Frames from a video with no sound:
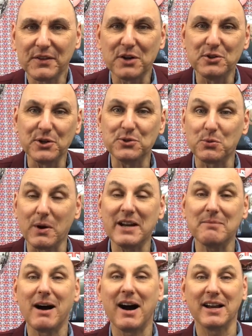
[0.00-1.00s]
they do 20
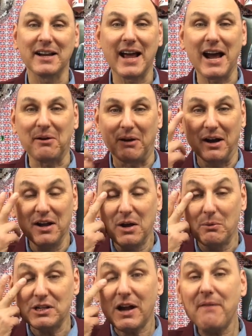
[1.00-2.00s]
mile an hour,
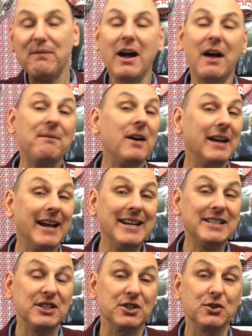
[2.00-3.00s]
which I find I find it
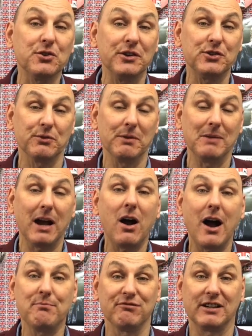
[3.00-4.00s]
easy to do it to in my
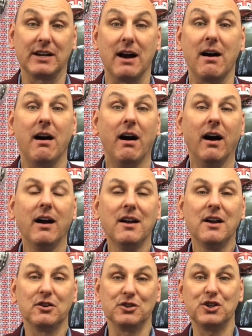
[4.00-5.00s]
hybrid car
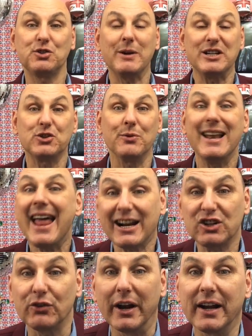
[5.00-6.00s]
because you switch to
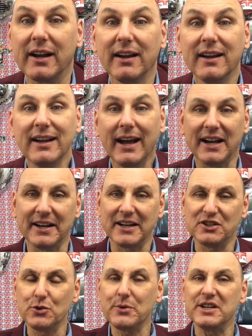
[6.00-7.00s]
electric and
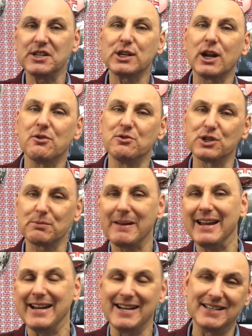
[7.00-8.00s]
then doing slow
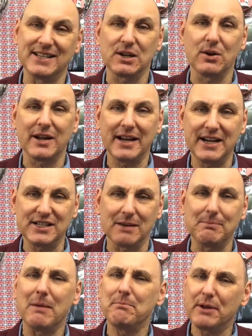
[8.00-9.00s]
speeds is a lot easier.
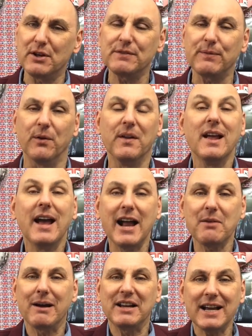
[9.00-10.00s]
But beautiful.
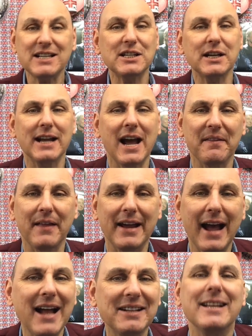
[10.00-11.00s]
Anyway, yesterday they
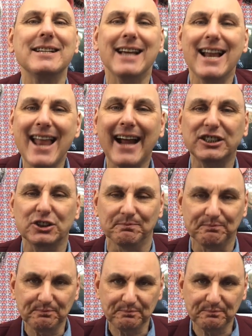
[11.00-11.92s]
had this election.